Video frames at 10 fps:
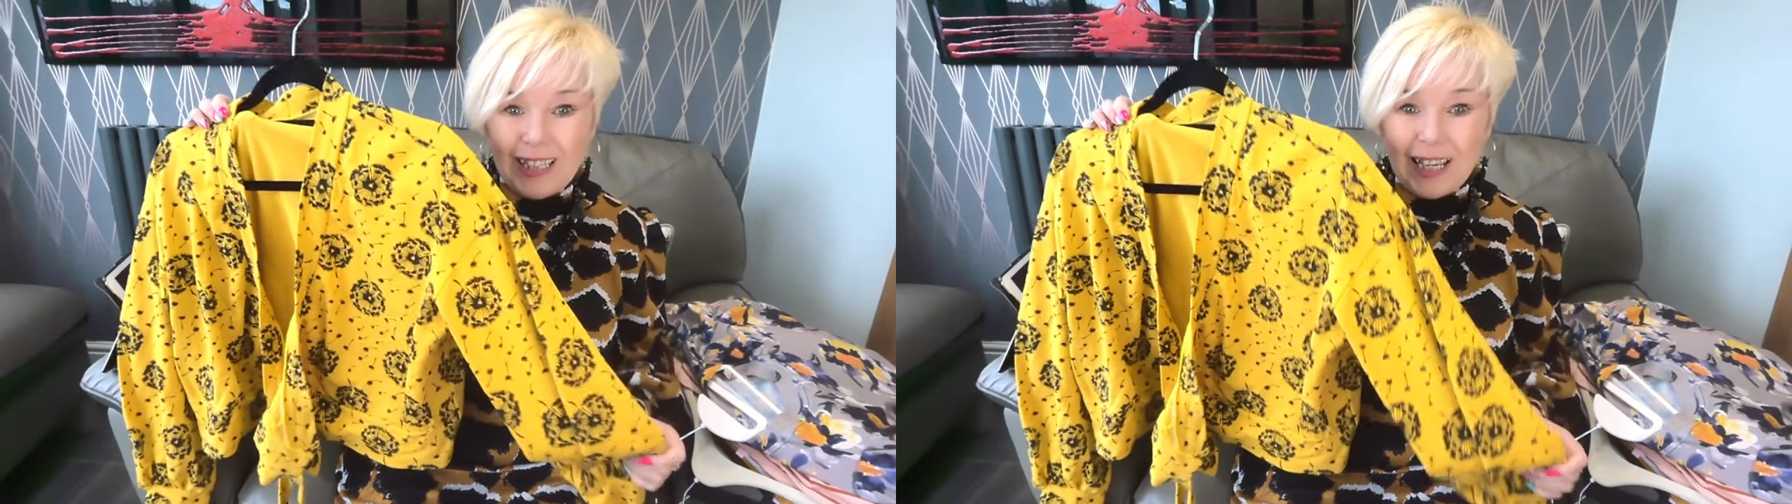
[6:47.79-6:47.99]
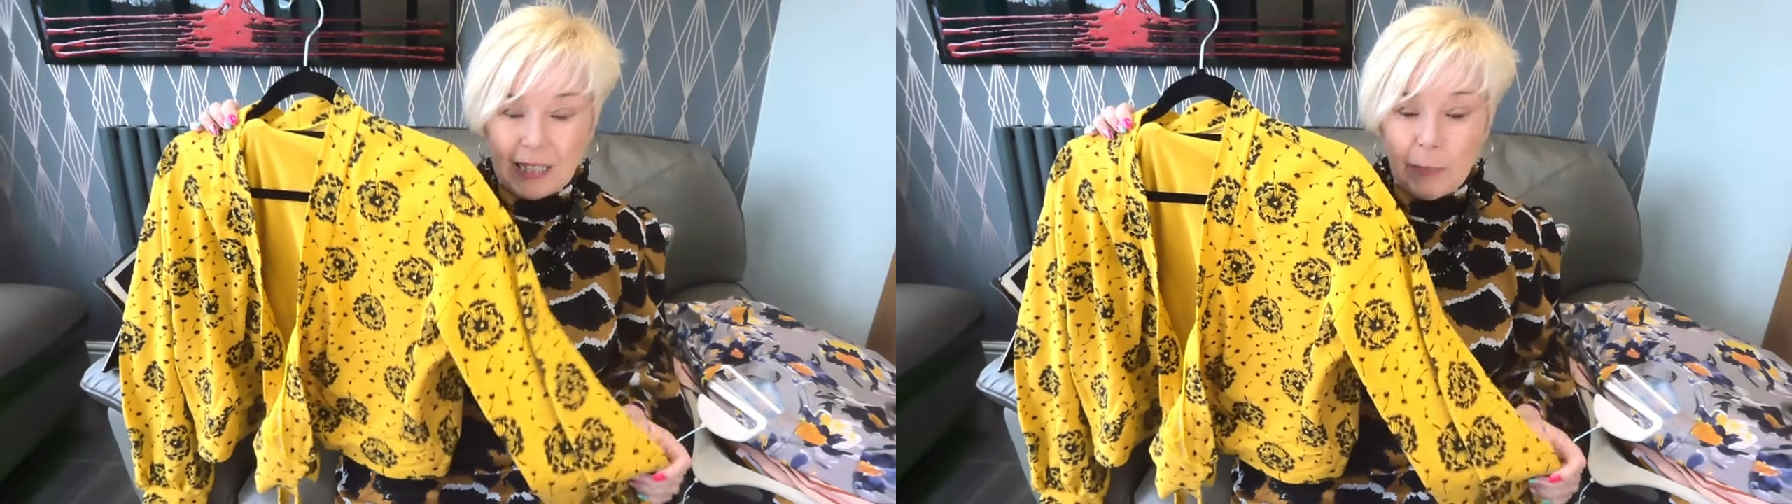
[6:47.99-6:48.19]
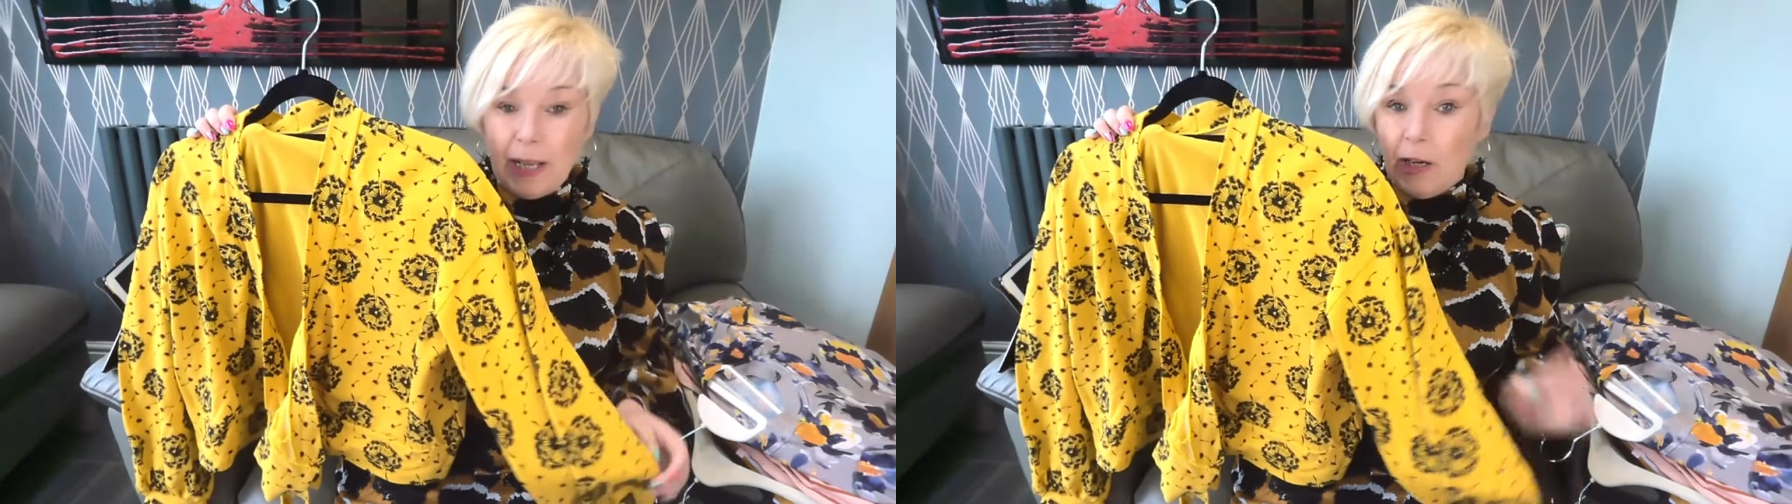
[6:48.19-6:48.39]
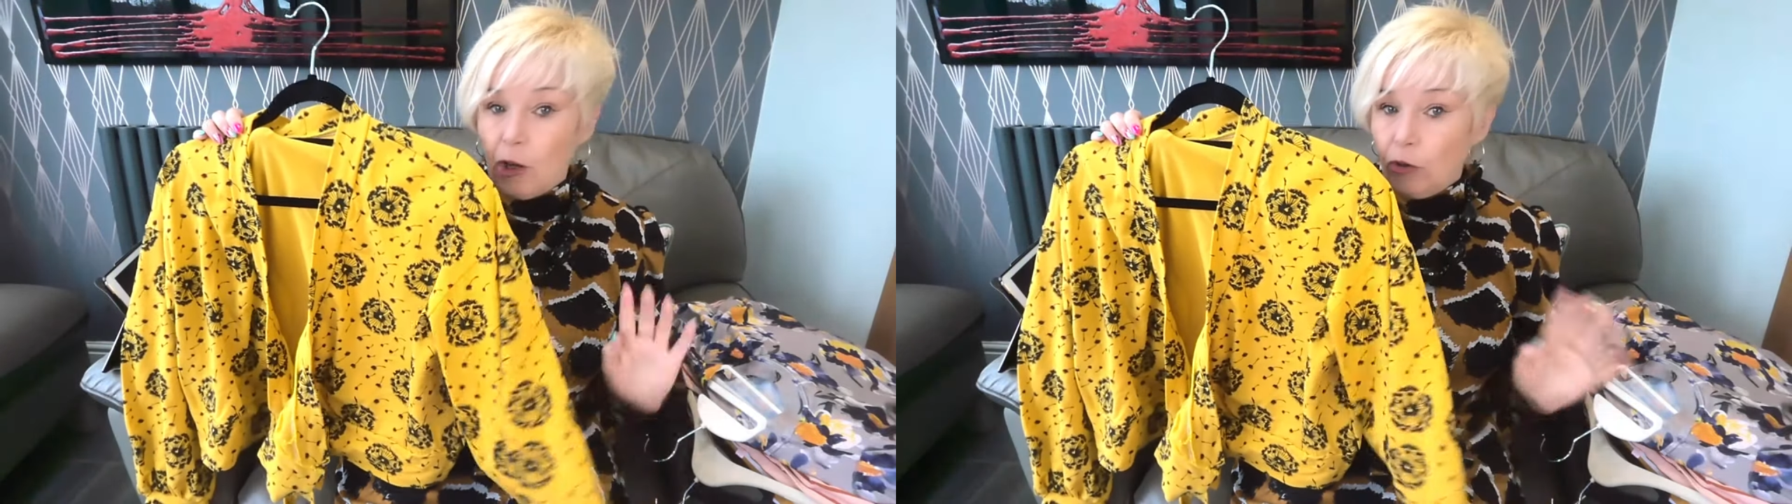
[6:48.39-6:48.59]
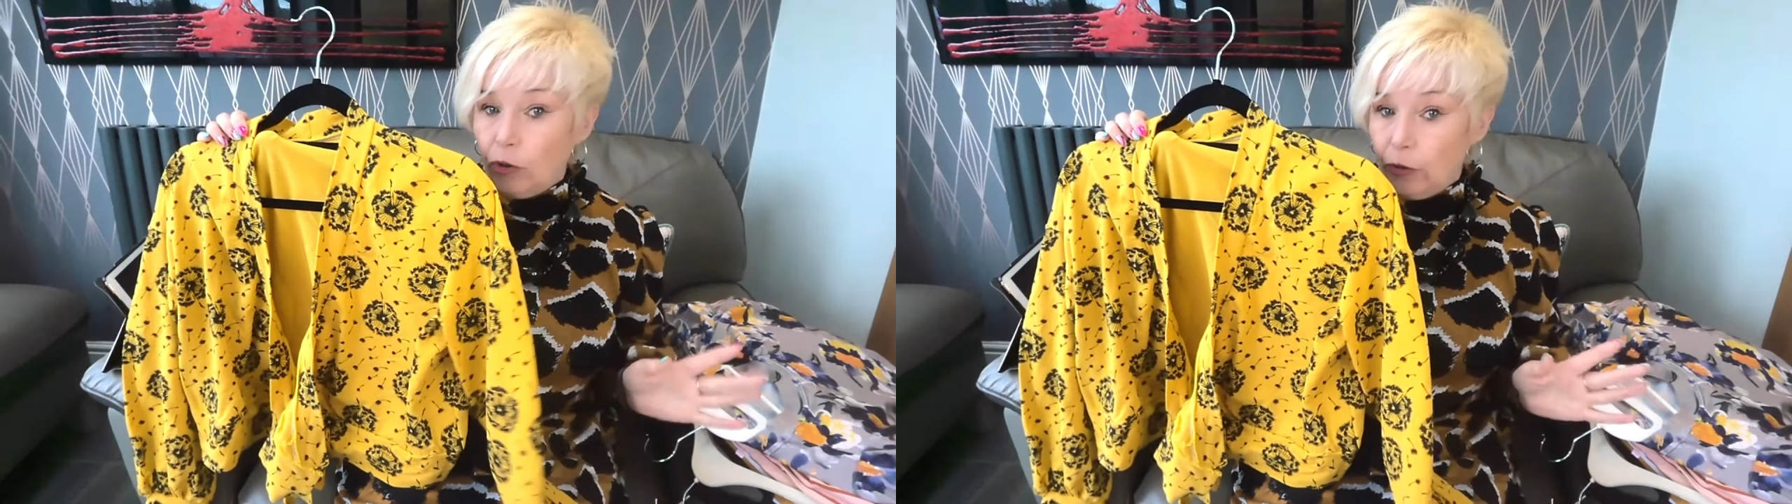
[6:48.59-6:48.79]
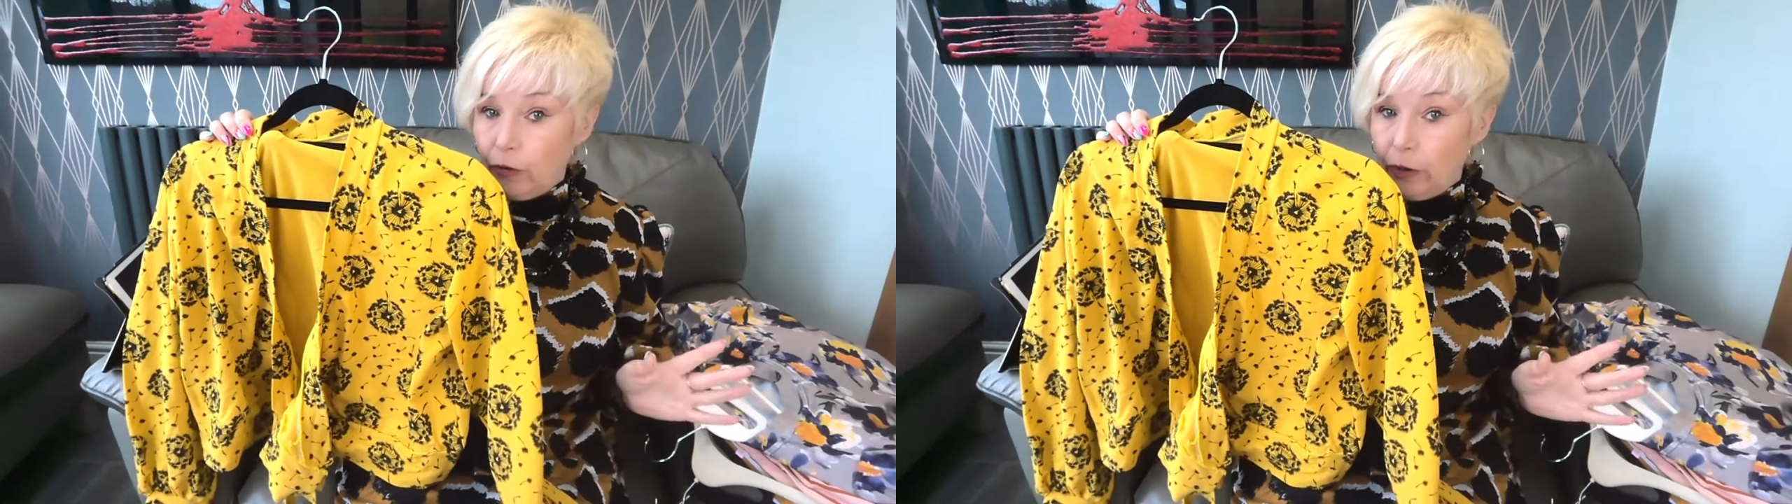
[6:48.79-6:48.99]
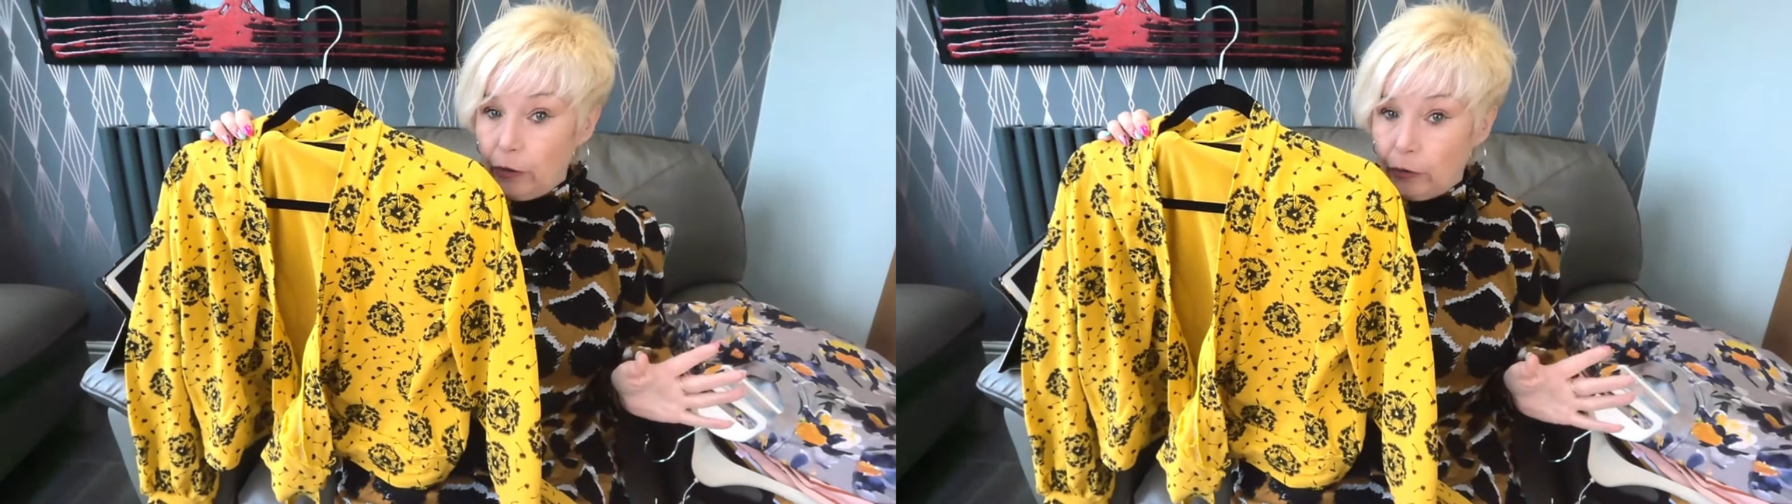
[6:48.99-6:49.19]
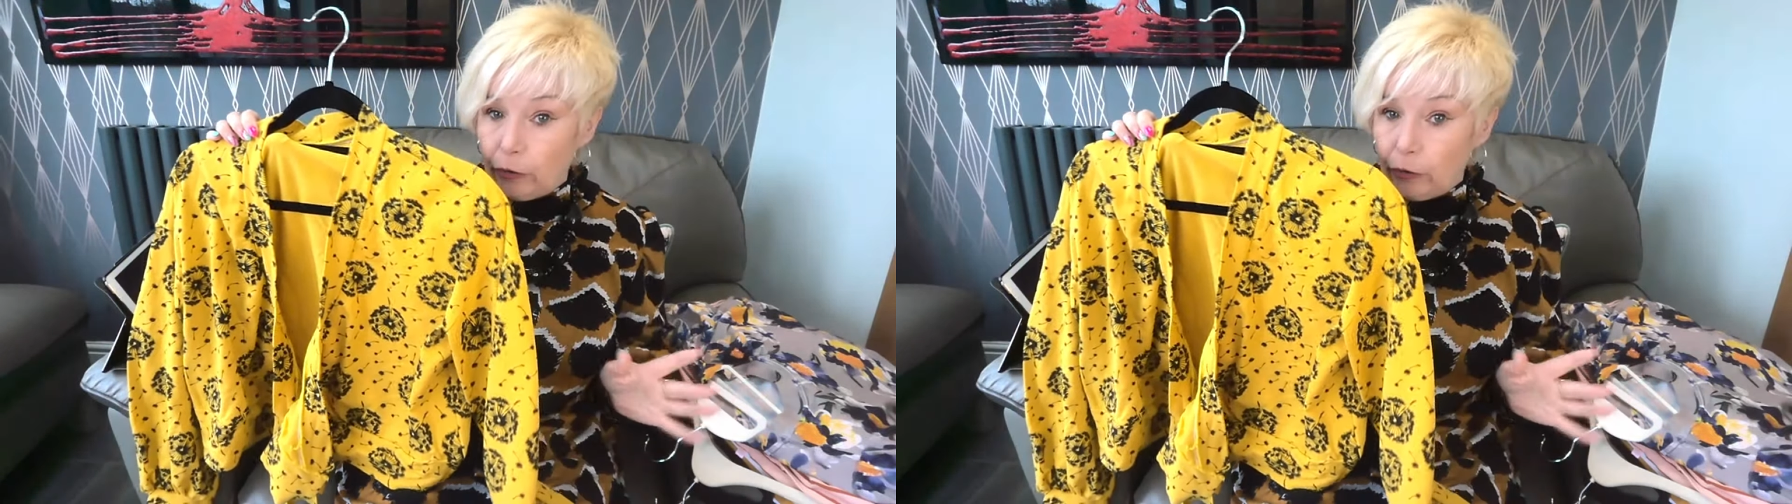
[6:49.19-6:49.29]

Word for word: takes a bit longer than the